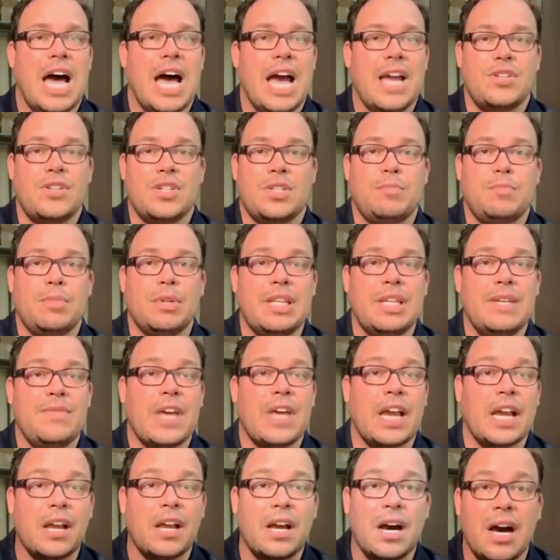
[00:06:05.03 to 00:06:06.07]
I just believe
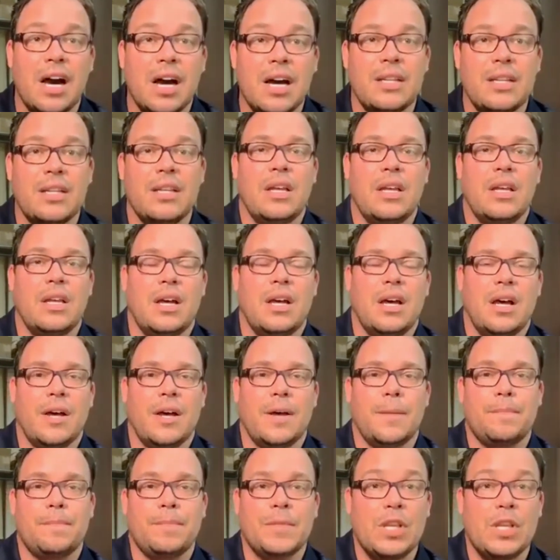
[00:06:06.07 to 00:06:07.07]
that God um,